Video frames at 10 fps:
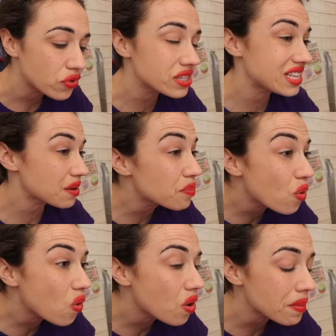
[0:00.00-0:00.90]
For
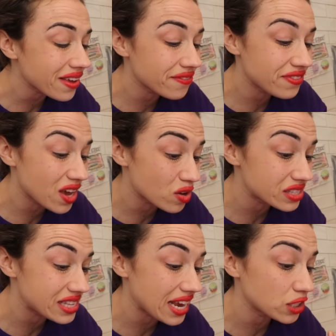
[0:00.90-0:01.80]
example, my
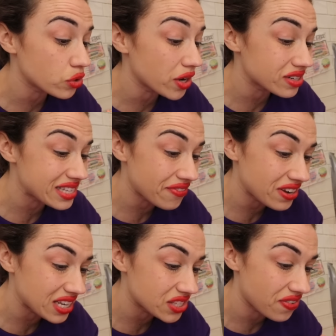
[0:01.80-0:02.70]
fiance Joy Griffin is